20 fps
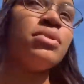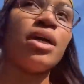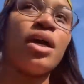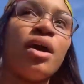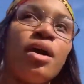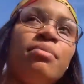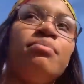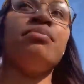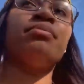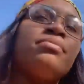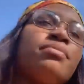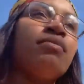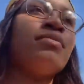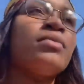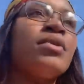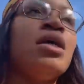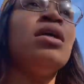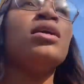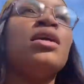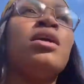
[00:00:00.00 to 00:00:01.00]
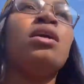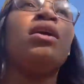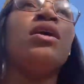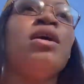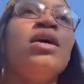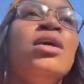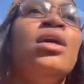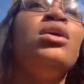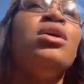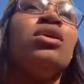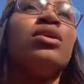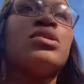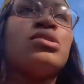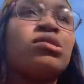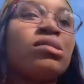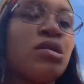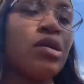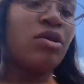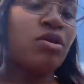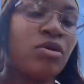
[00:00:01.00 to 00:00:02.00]
time.
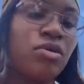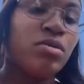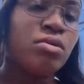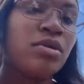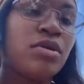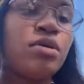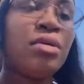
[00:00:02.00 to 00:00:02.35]
So